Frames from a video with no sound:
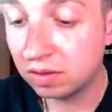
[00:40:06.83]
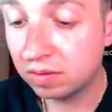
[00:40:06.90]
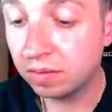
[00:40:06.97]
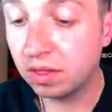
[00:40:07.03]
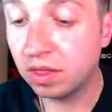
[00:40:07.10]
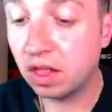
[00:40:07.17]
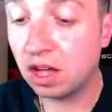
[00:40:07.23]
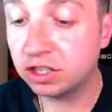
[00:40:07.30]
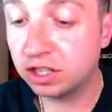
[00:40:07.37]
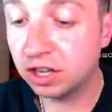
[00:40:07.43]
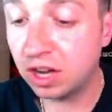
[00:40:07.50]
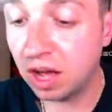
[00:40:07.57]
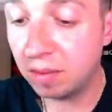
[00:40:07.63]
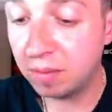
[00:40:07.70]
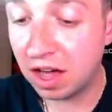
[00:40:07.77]
Lodge
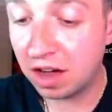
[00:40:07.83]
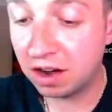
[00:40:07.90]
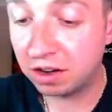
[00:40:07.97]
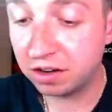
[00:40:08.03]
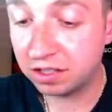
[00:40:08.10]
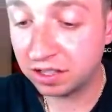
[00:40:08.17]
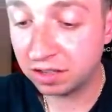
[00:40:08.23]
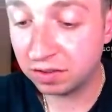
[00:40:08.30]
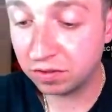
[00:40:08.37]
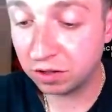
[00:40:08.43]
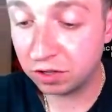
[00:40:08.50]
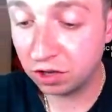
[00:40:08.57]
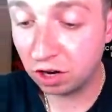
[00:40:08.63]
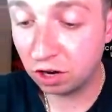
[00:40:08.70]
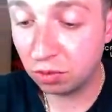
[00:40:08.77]
Knot, Battering Sliver,
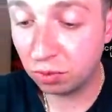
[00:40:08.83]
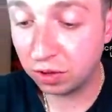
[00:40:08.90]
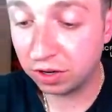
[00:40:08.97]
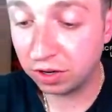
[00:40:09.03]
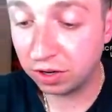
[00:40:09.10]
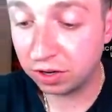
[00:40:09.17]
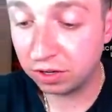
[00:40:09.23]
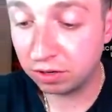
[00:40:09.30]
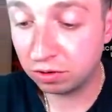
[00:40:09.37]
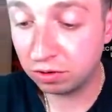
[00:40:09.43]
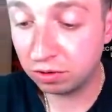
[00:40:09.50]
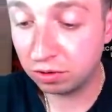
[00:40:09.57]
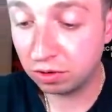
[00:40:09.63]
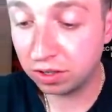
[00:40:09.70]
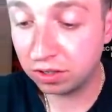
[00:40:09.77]
Dark Withering,
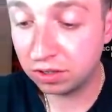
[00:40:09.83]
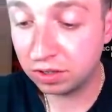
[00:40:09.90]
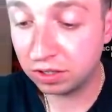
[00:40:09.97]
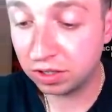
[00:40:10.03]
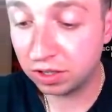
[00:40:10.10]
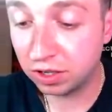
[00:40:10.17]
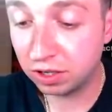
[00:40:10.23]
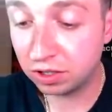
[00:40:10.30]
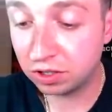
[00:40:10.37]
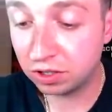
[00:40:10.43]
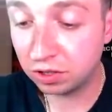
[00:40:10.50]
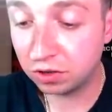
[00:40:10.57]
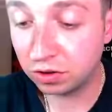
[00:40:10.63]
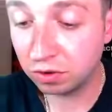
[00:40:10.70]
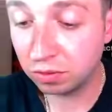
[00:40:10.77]
Green Seeker,
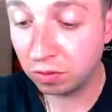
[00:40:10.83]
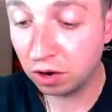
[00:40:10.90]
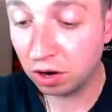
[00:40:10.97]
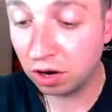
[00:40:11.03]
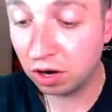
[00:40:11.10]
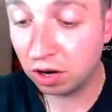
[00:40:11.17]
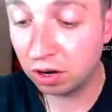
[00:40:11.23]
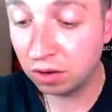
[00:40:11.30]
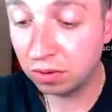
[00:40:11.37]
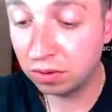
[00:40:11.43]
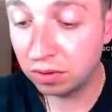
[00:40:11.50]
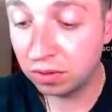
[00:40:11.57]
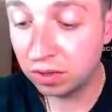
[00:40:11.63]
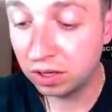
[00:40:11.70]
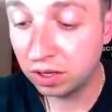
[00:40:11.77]
Search for Tomorrow.
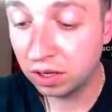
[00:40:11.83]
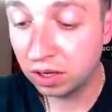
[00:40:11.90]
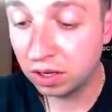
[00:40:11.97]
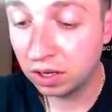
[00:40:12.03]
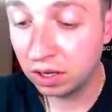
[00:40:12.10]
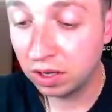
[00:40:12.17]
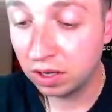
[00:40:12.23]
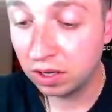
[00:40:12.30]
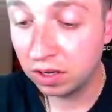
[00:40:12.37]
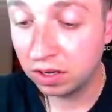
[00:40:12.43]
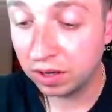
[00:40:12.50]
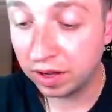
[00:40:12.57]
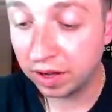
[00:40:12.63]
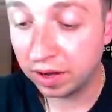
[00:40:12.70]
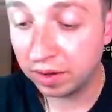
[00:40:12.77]

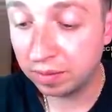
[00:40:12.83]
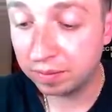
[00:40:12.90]
Yep.